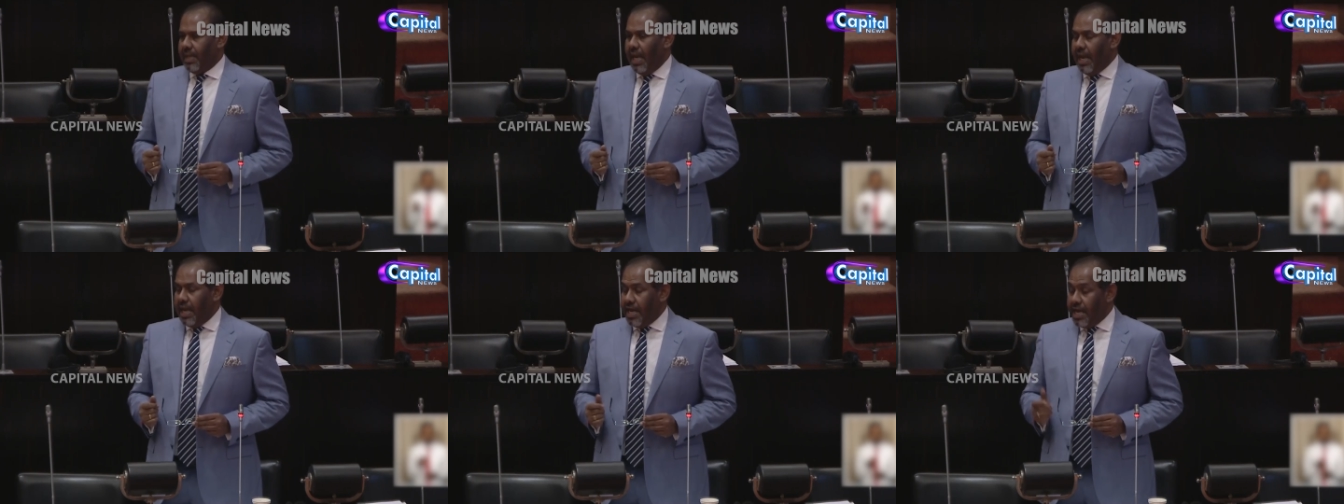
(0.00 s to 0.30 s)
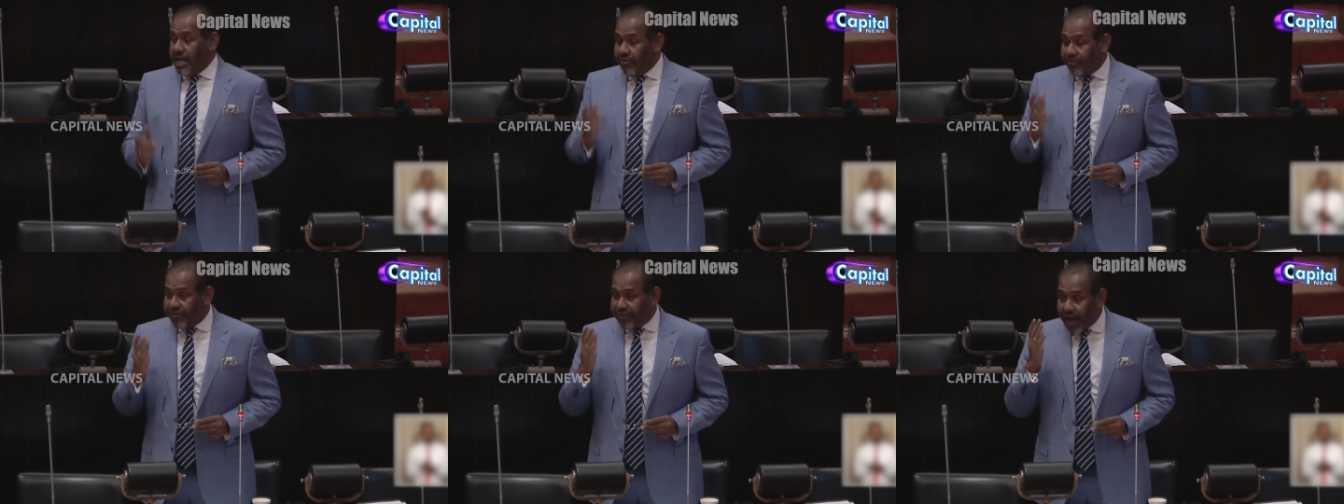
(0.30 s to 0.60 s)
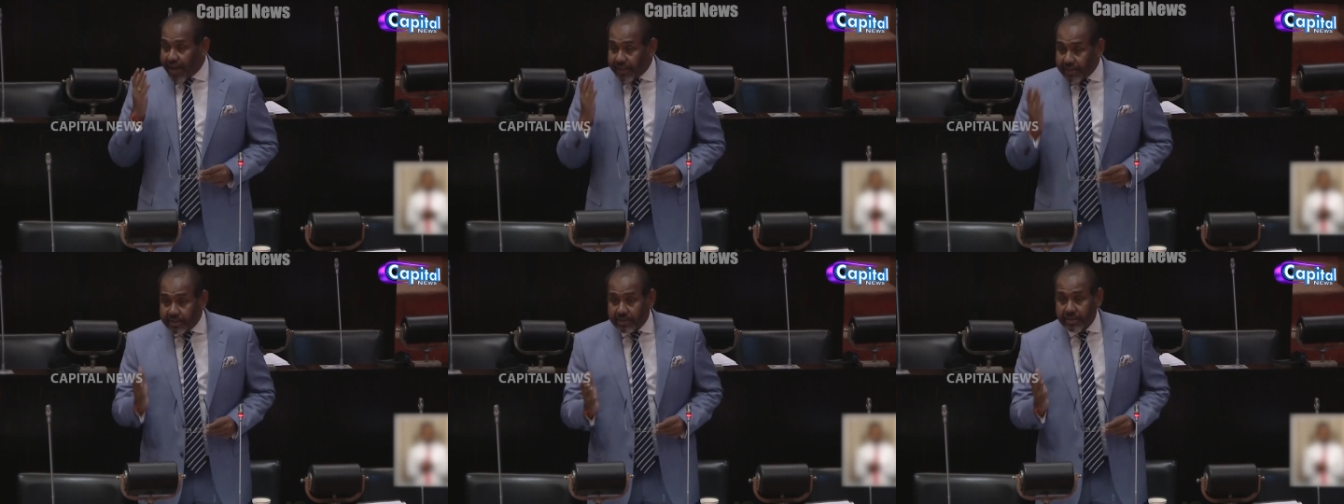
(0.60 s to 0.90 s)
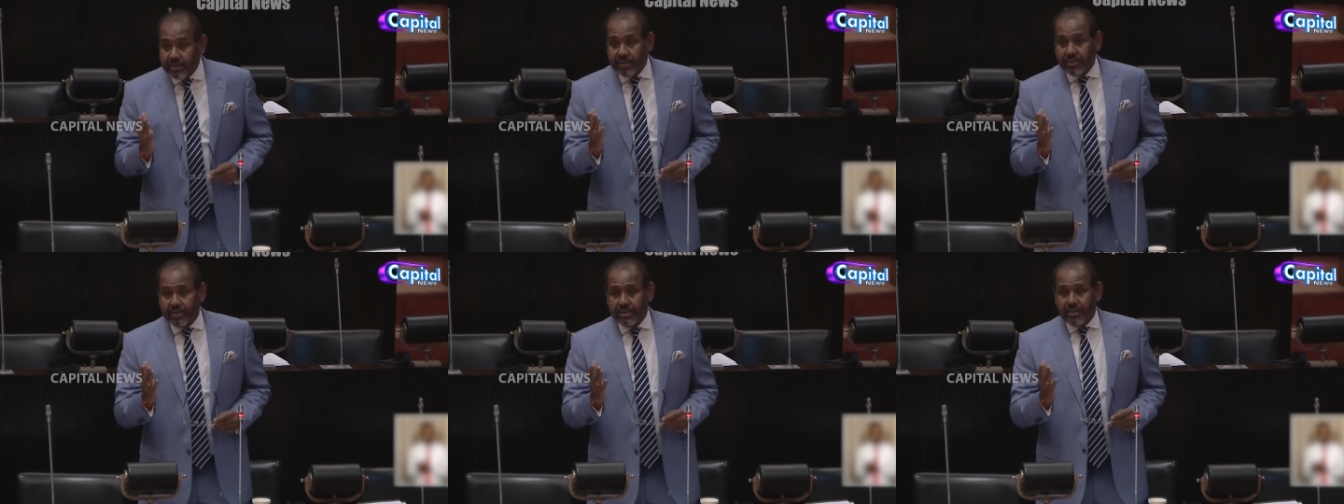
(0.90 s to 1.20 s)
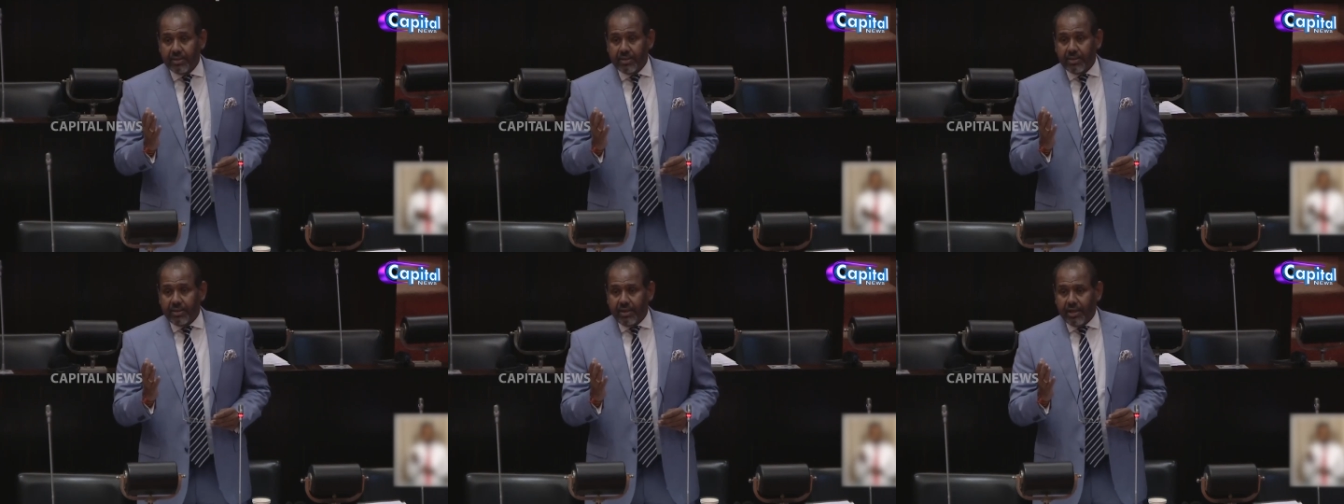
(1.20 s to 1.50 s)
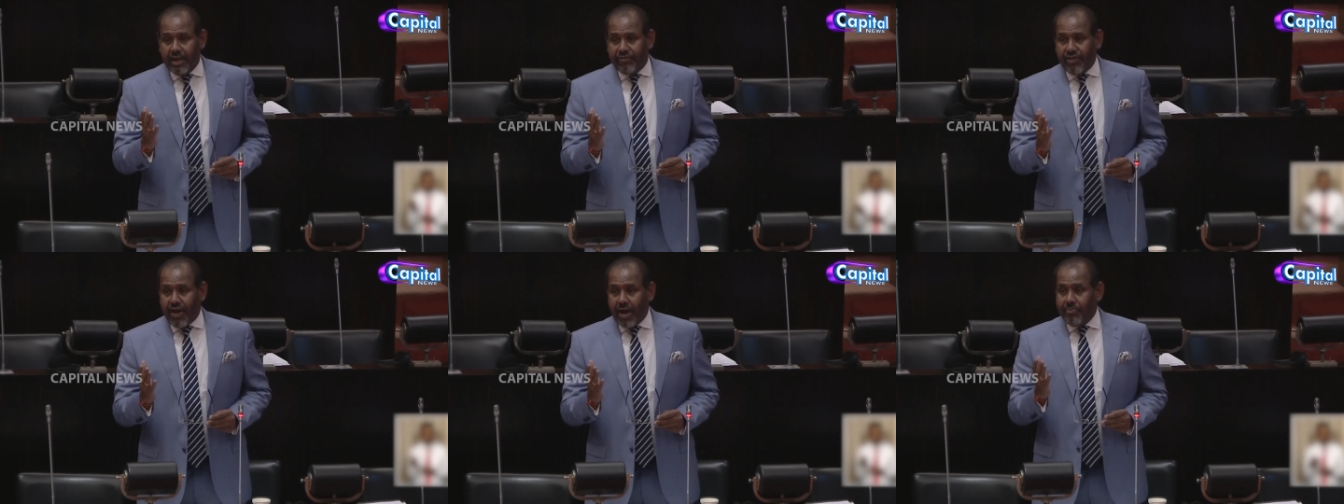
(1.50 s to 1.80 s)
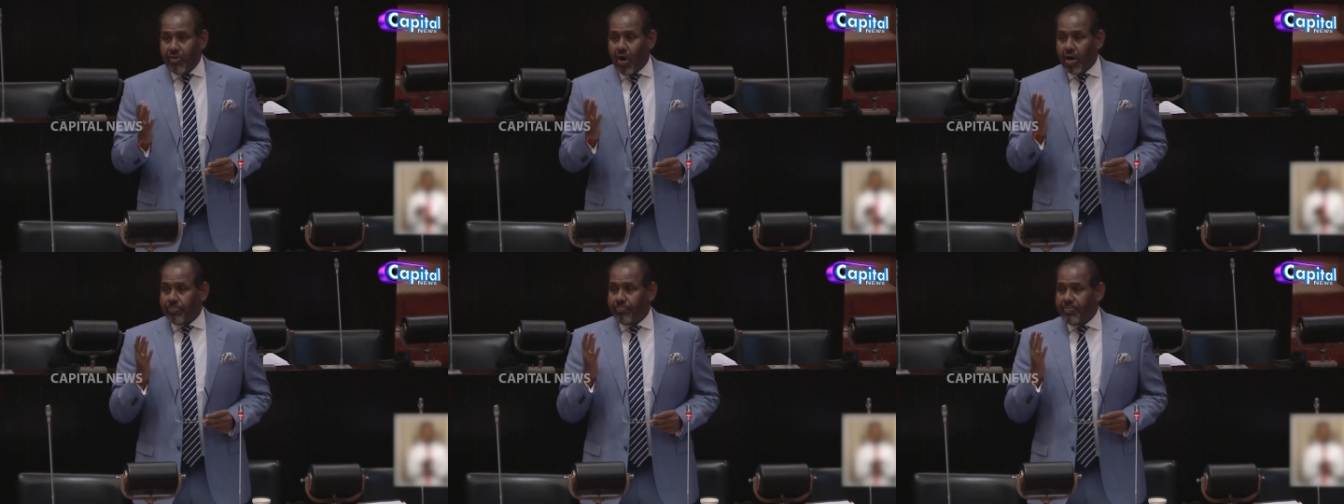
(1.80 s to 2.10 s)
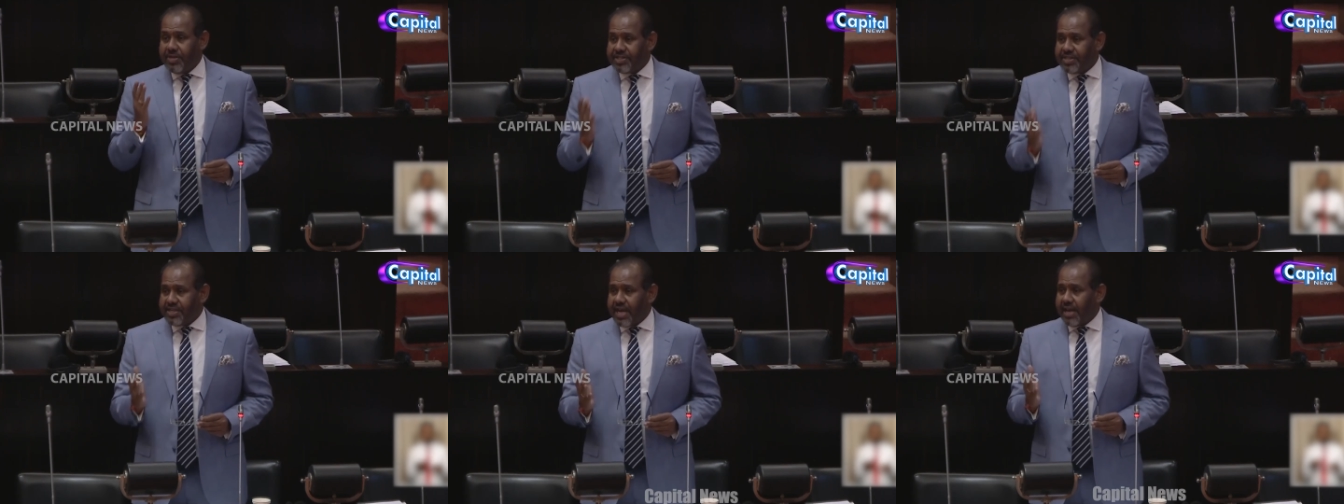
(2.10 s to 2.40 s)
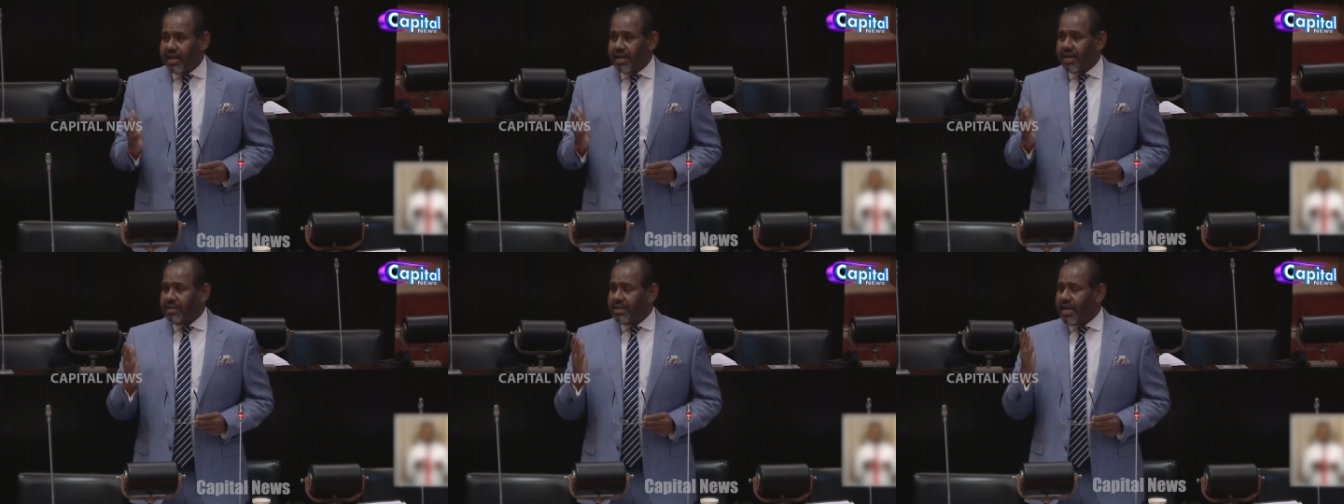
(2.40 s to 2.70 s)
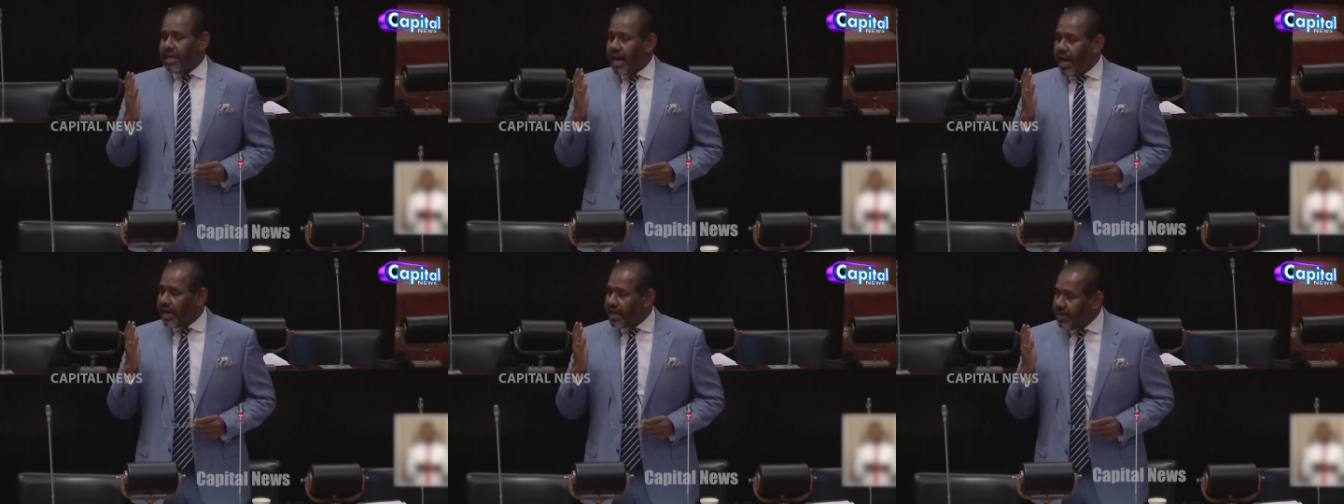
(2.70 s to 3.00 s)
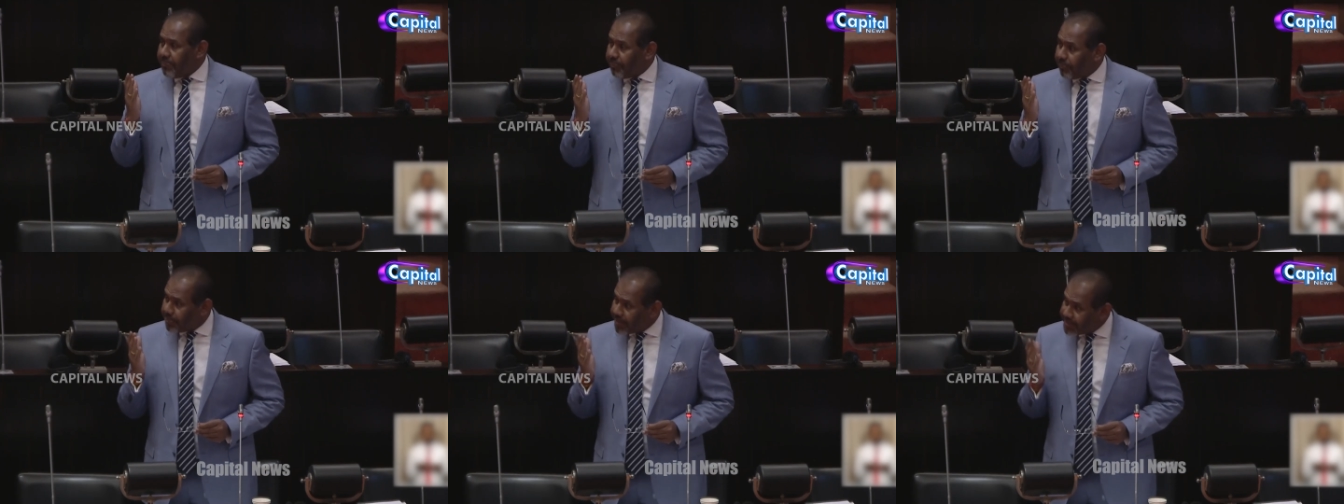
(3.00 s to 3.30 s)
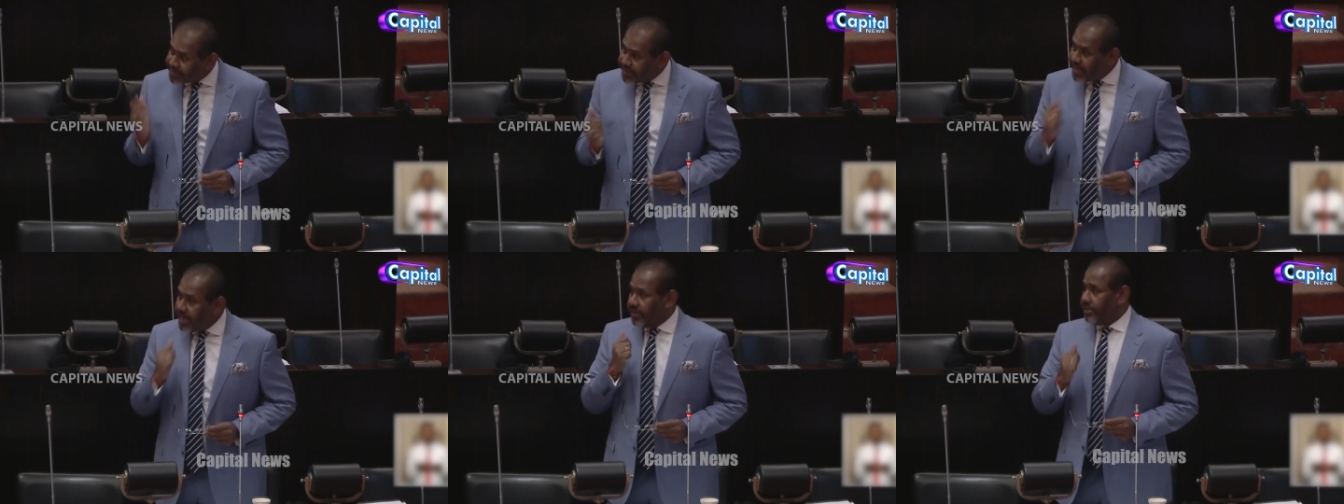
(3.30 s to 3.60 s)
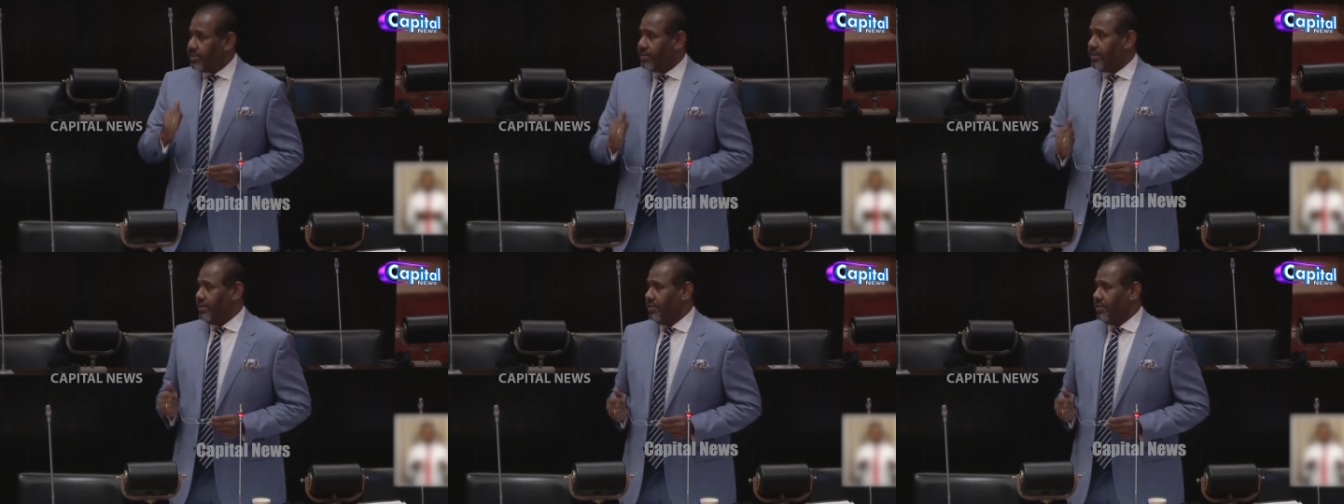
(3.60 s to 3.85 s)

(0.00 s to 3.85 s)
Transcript: In fact, if I'm not mistaken, the current president,